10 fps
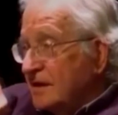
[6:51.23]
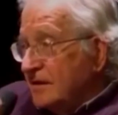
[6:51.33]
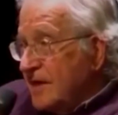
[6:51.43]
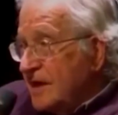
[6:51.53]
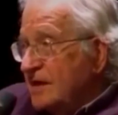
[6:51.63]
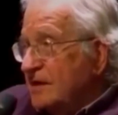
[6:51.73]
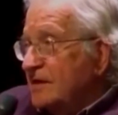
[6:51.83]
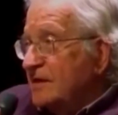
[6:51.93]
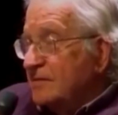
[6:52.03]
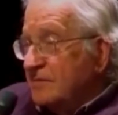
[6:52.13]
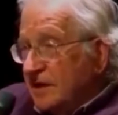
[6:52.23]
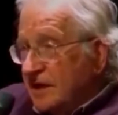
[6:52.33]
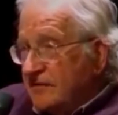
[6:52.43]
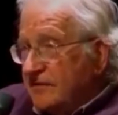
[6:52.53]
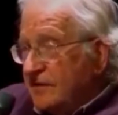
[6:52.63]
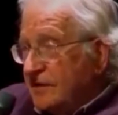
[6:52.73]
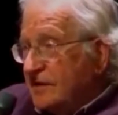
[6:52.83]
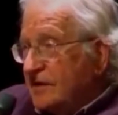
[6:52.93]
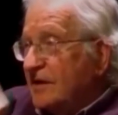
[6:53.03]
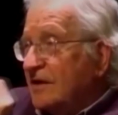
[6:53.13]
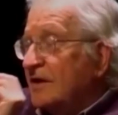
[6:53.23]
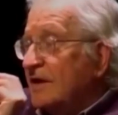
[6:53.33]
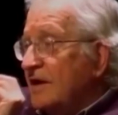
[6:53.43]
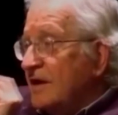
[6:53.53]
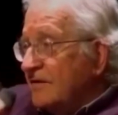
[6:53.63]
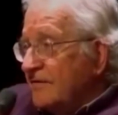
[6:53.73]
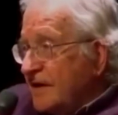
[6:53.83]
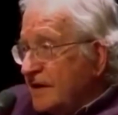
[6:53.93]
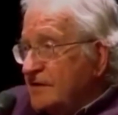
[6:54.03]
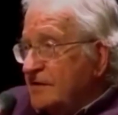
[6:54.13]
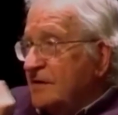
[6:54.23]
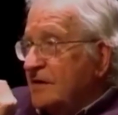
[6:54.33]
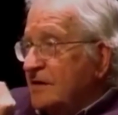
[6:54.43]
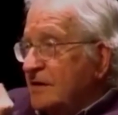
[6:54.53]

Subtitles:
committed to the belief that there are fixed,